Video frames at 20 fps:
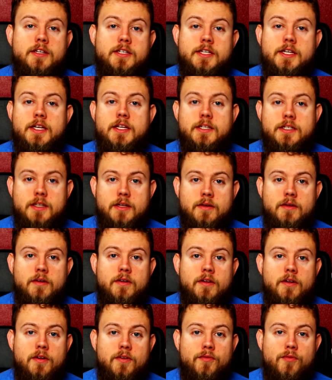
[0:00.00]

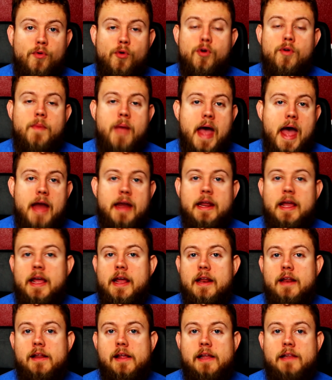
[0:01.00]
season format
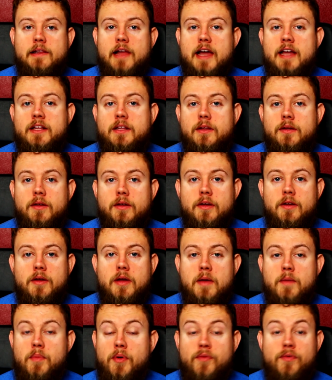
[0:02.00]
and liked
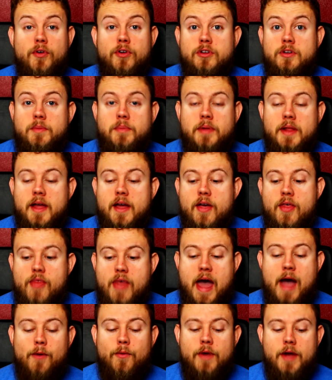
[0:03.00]
to and preferred to play
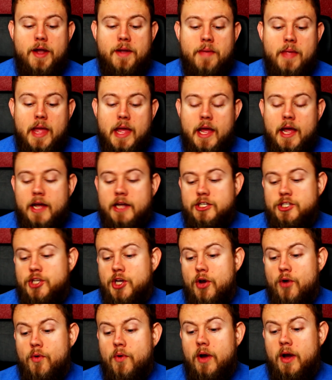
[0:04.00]
it that way.
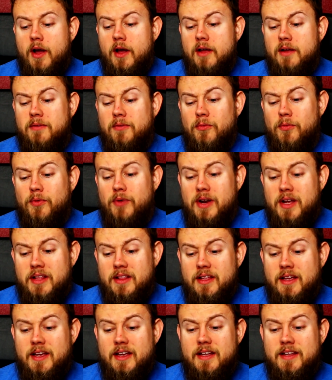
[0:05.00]
So
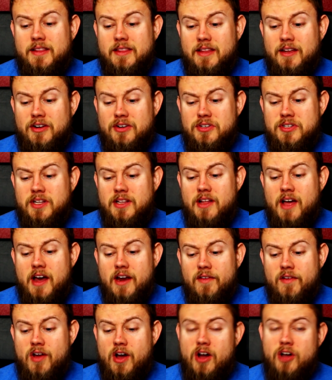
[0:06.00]
really, there's a
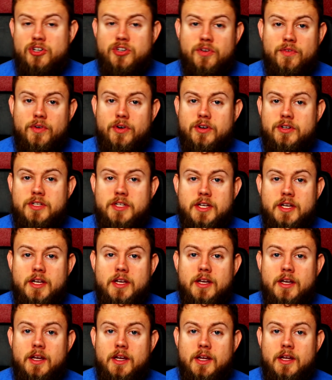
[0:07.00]
lot of
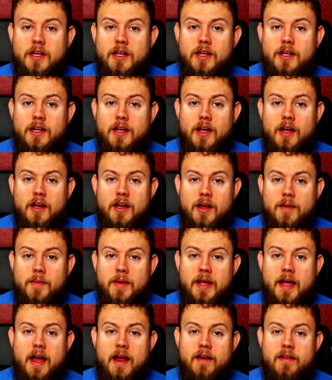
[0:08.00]
controversy
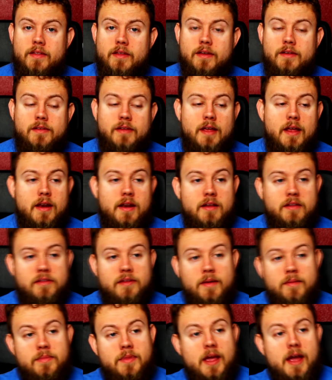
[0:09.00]
coming out of this, and
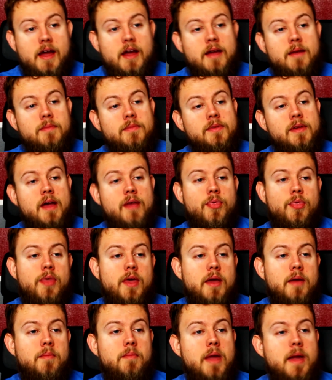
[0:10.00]
sometimes I
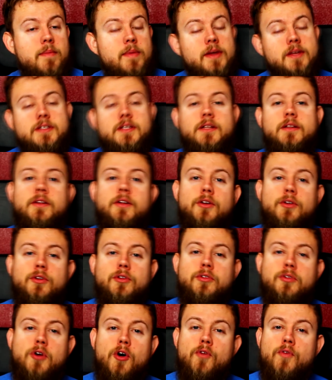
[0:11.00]
think maybe it's a
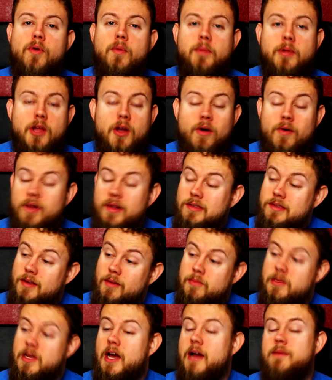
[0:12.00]
little overblown, and
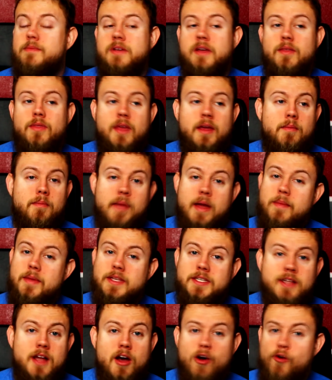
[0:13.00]
sometimes I think
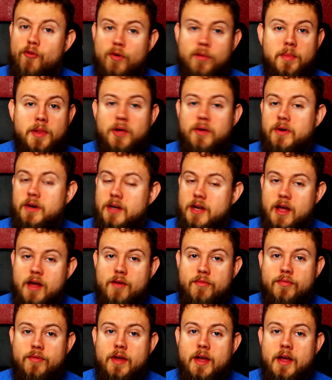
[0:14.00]
maybe it's not overblown
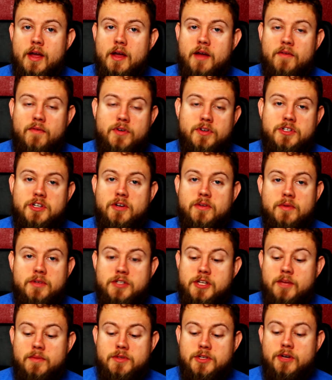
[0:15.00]
enough for
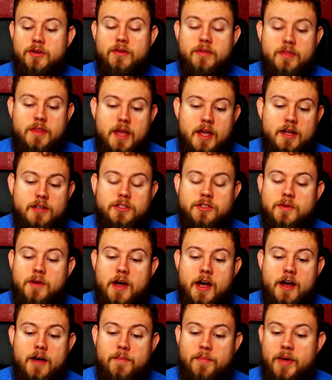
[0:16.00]
some certain things.
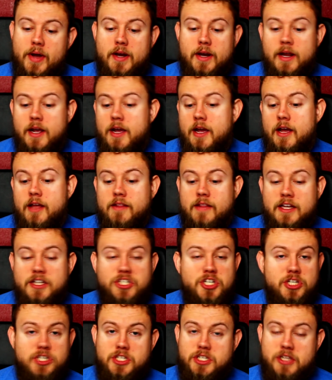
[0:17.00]
But
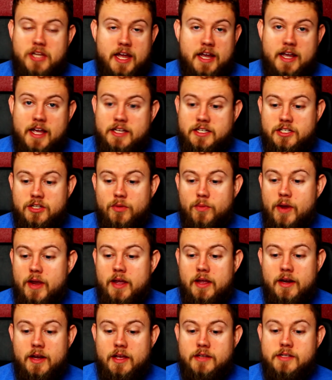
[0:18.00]
that's just, I guess, the
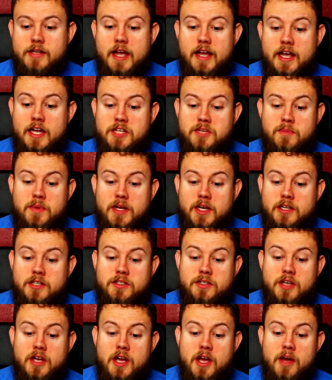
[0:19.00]
way it is. I guess
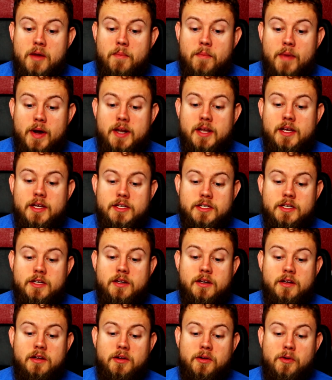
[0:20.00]
because money
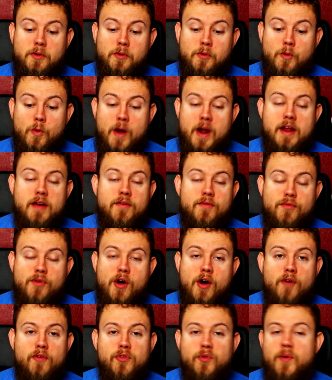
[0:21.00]
isn't quite
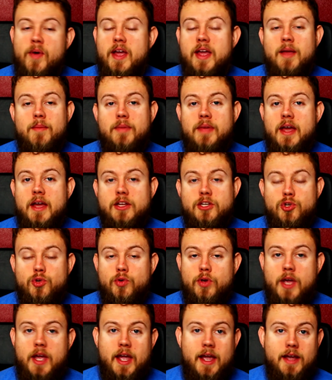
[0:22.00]
involved the way NBA
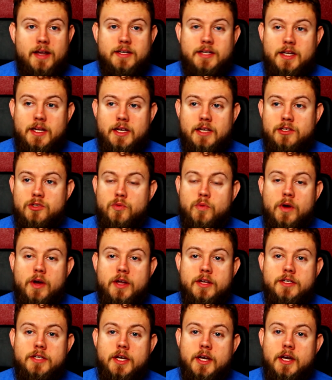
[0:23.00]
2K18's
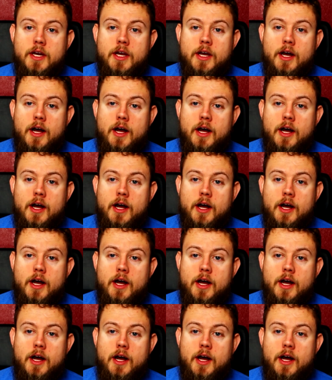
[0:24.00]
was,